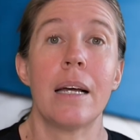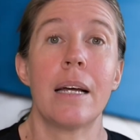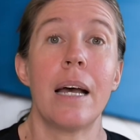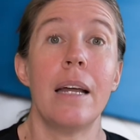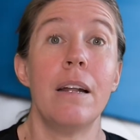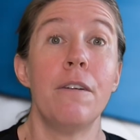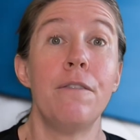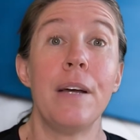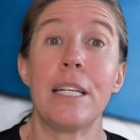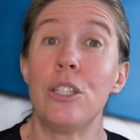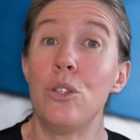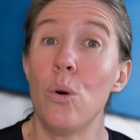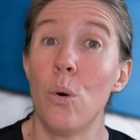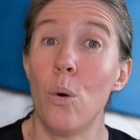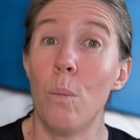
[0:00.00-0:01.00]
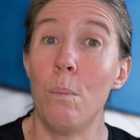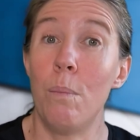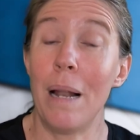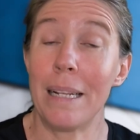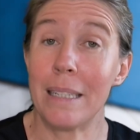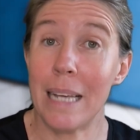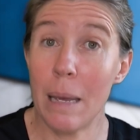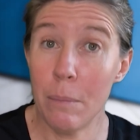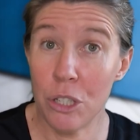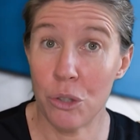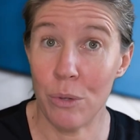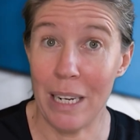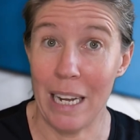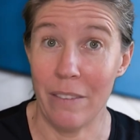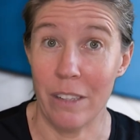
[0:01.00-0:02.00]
can affect your blood
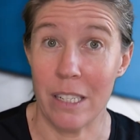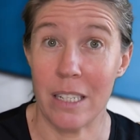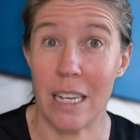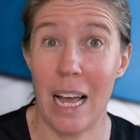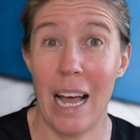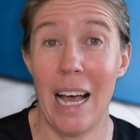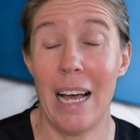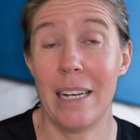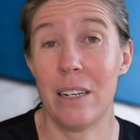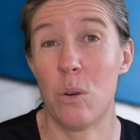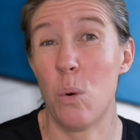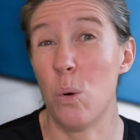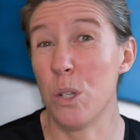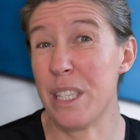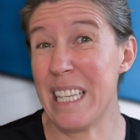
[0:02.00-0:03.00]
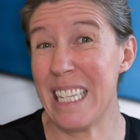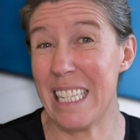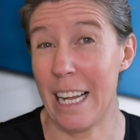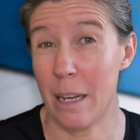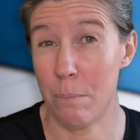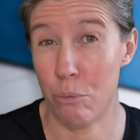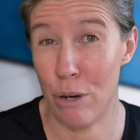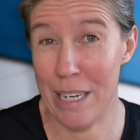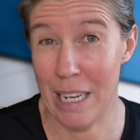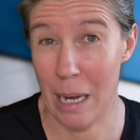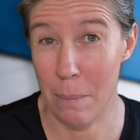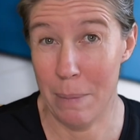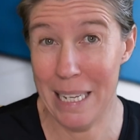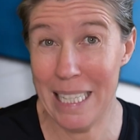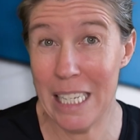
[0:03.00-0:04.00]
chemistry levels and cause things like
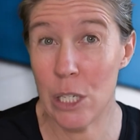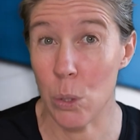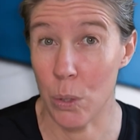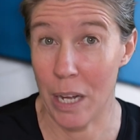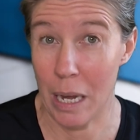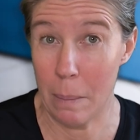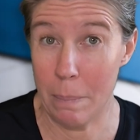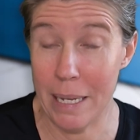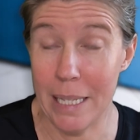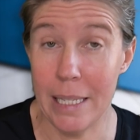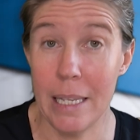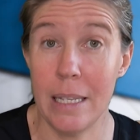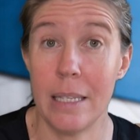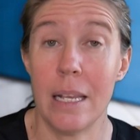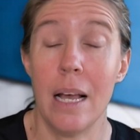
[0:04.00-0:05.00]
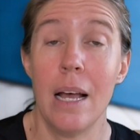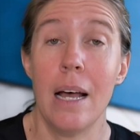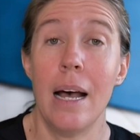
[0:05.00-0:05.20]
prediabetes or diabetes,